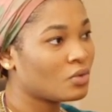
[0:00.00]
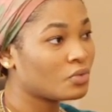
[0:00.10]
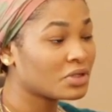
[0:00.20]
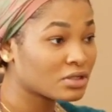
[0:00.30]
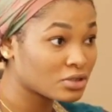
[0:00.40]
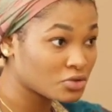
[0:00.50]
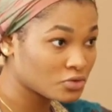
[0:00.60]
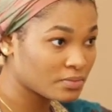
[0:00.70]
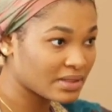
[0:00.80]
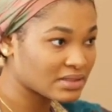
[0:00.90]
We can
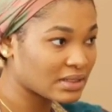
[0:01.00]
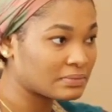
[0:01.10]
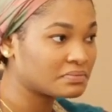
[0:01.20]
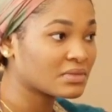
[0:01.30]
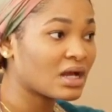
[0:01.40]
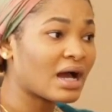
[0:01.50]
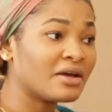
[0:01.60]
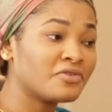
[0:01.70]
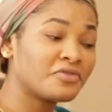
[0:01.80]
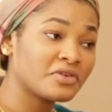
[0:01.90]
do better.
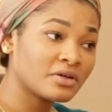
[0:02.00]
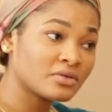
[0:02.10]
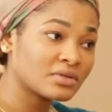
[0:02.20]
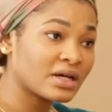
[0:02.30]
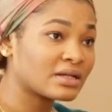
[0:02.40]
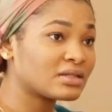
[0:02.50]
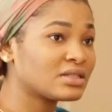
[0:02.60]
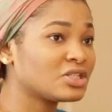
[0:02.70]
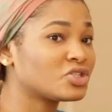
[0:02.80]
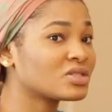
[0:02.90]
I feel
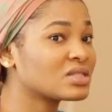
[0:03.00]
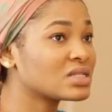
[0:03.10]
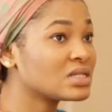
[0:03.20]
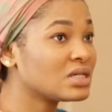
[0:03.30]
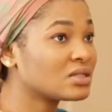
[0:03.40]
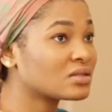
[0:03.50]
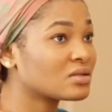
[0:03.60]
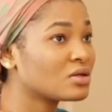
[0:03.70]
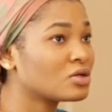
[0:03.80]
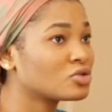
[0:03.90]
that they just need
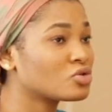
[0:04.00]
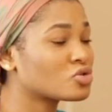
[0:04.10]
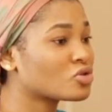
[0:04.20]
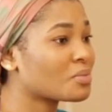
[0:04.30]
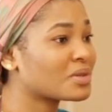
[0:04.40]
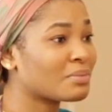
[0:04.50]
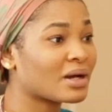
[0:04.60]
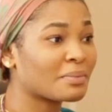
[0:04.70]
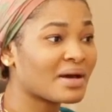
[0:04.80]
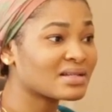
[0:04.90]
to stop the
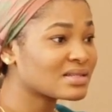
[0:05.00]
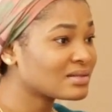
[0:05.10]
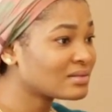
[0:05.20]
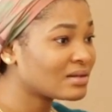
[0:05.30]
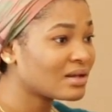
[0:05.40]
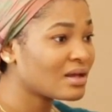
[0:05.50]
backbiting.